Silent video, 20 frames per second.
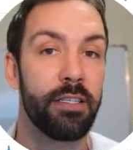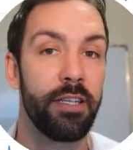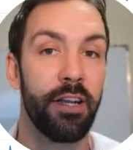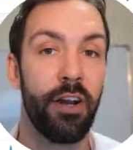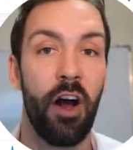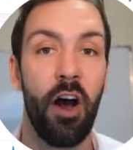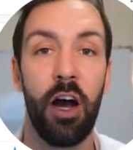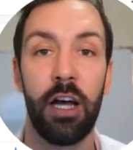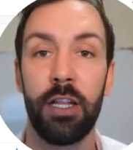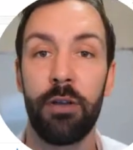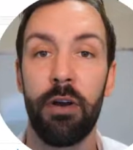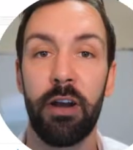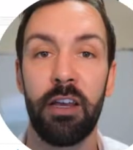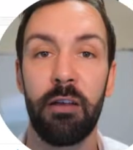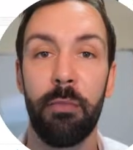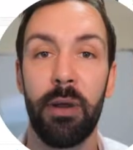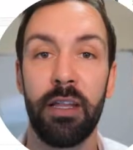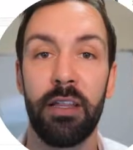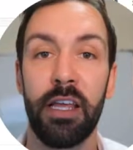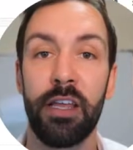And I highly
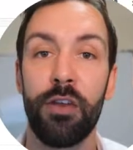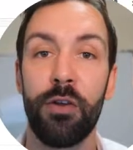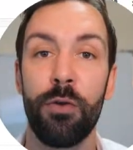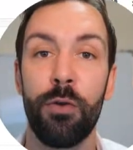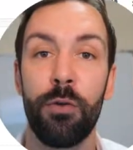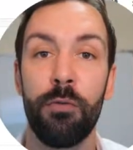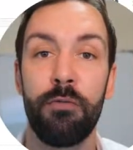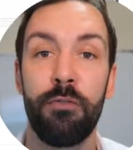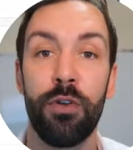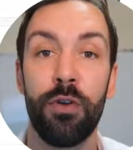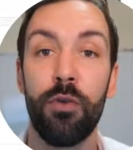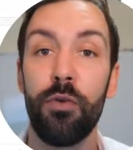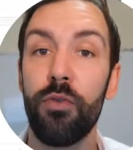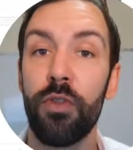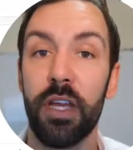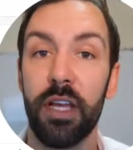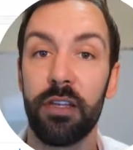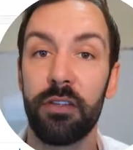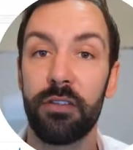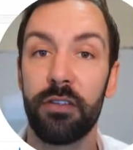recommend that you view
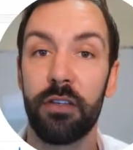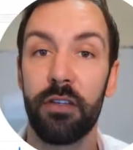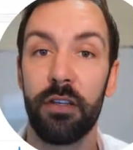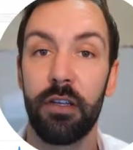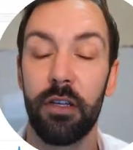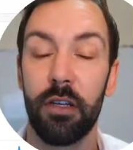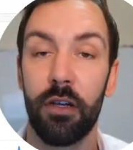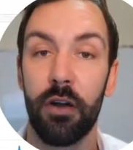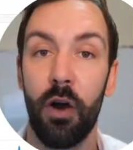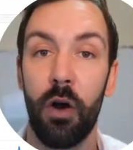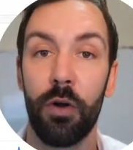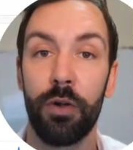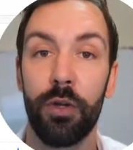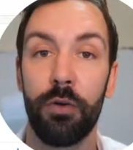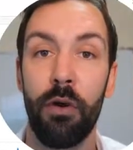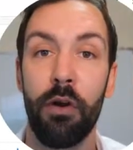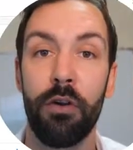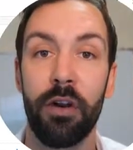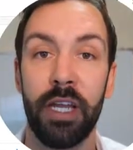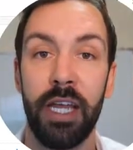this on your
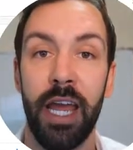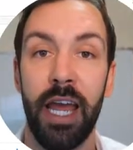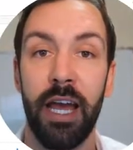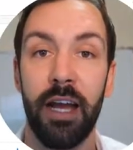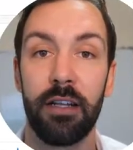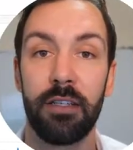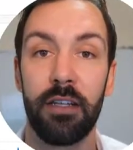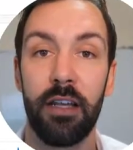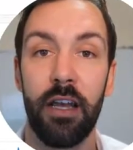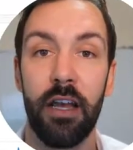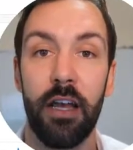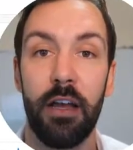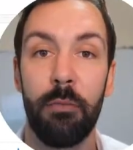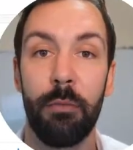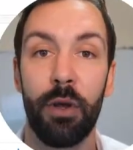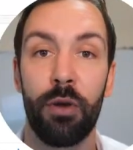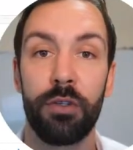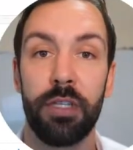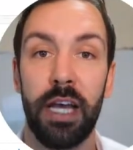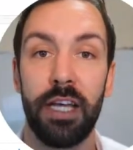own account,
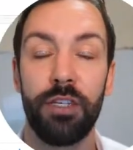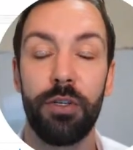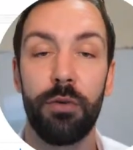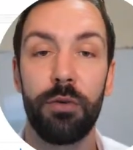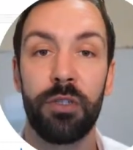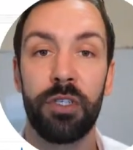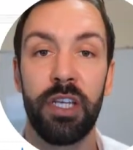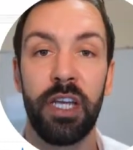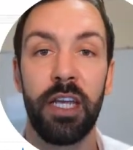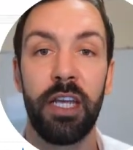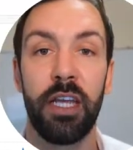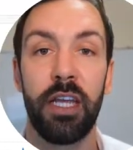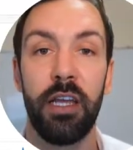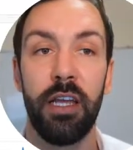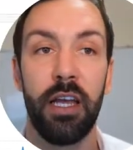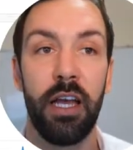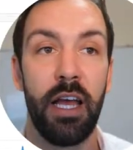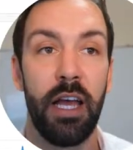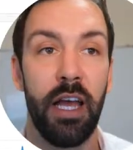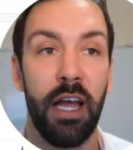because as you'll see
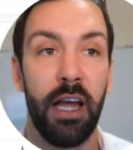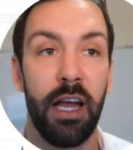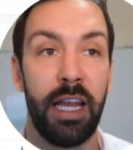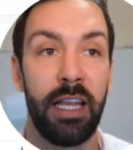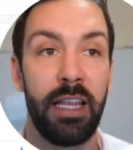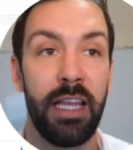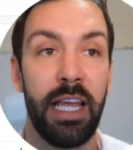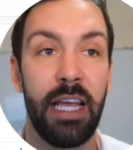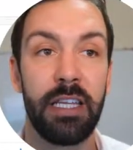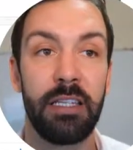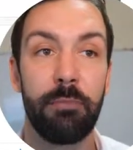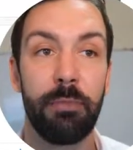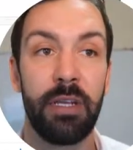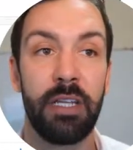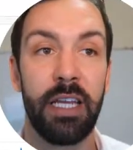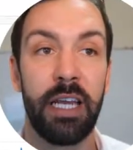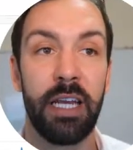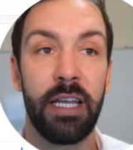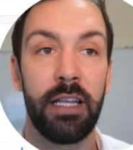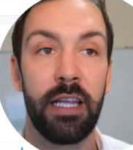in this
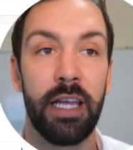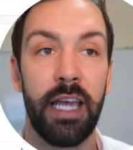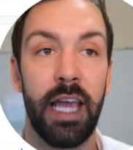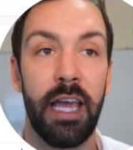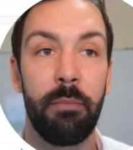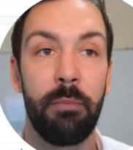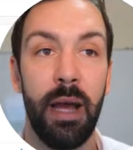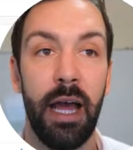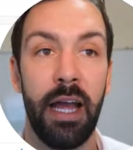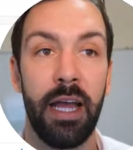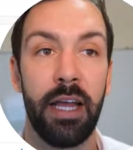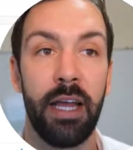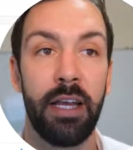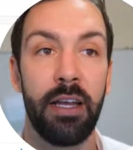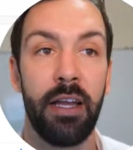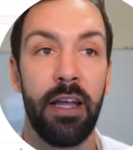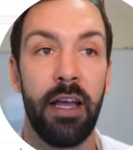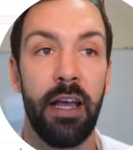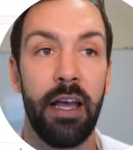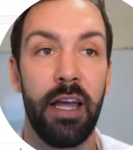particular campaign
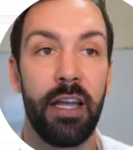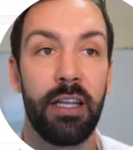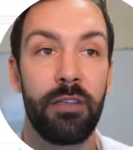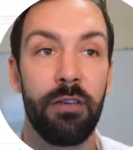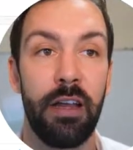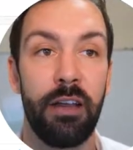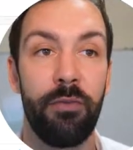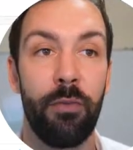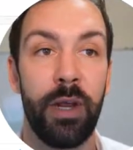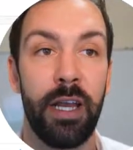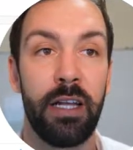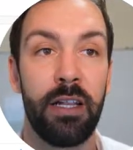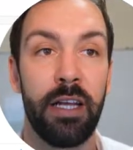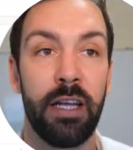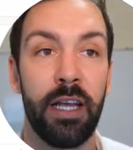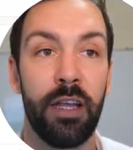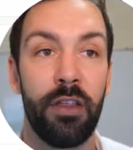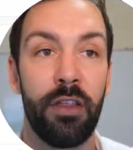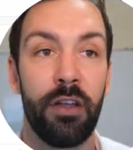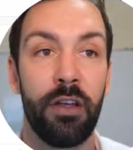is if we
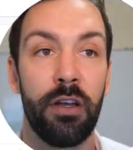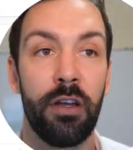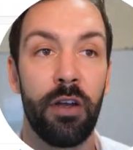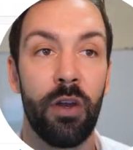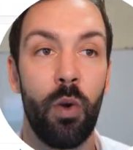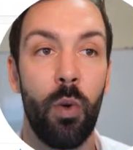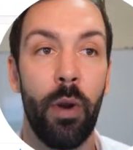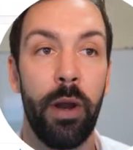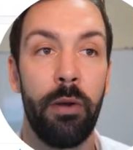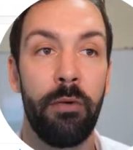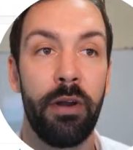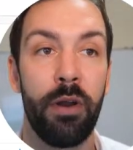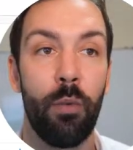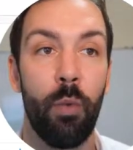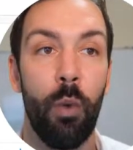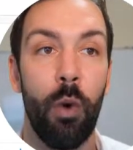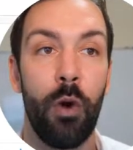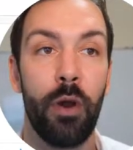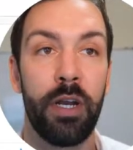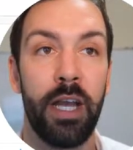click the query
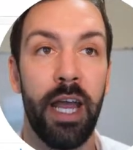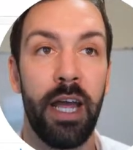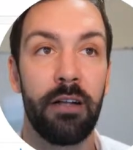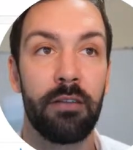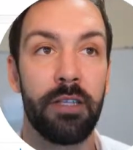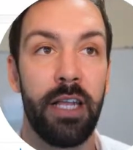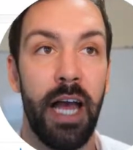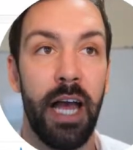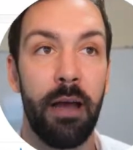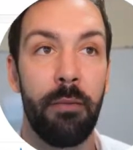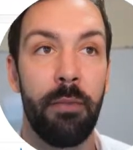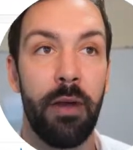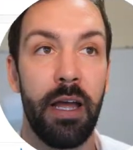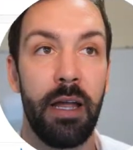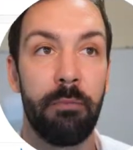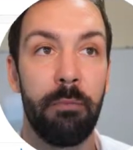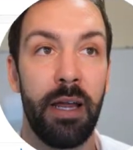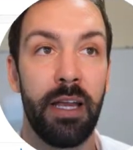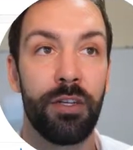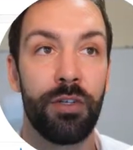word count tab
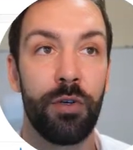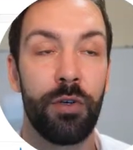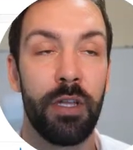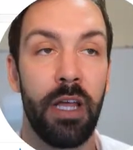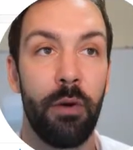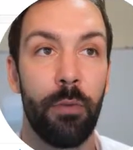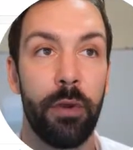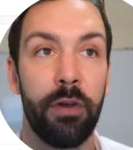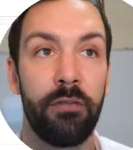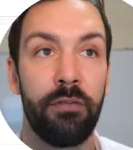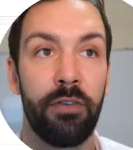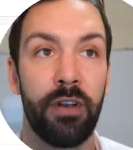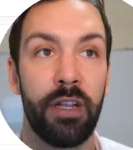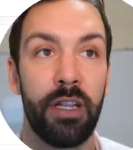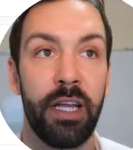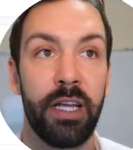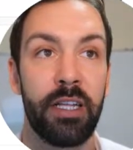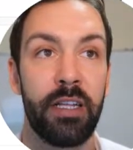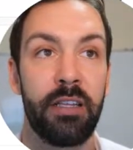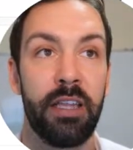and make sure that we've
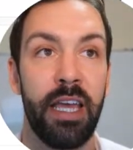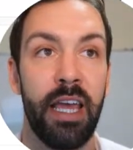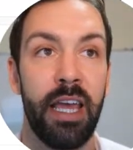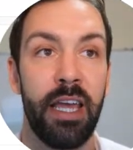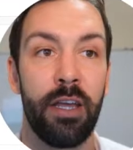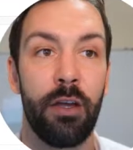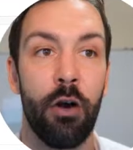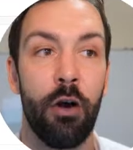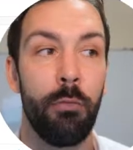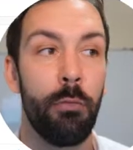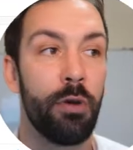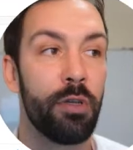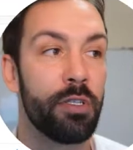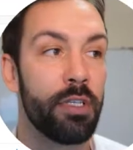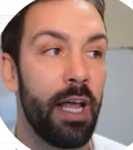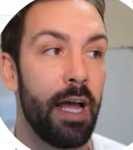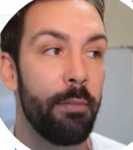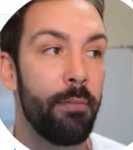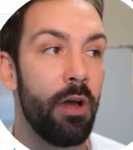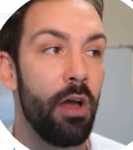clicked the e-commerce
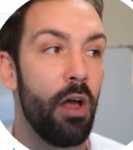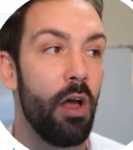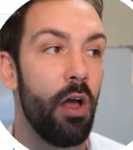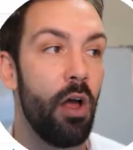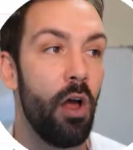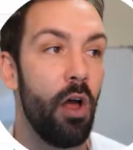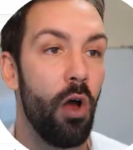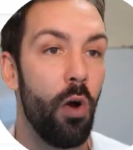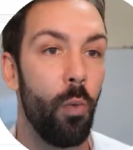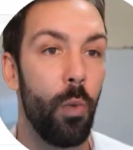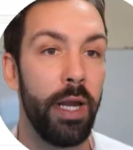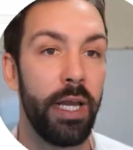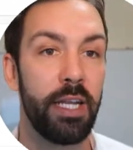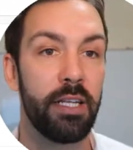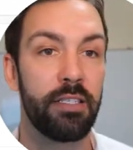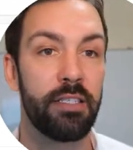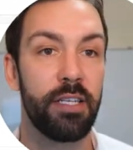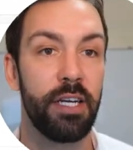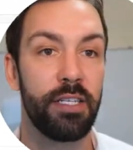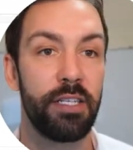tab, we can
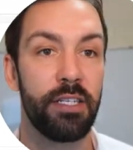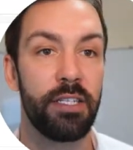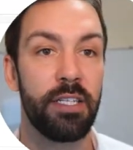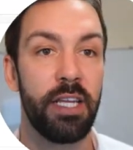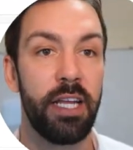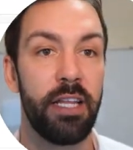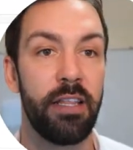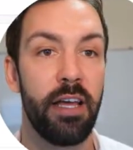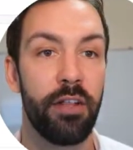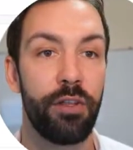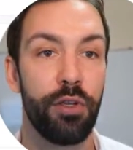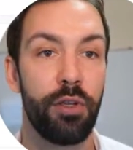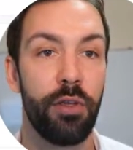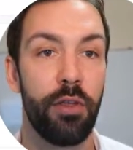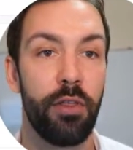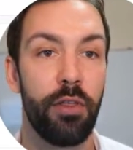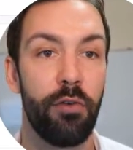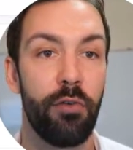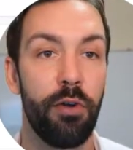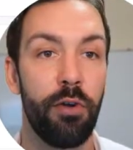start to see that two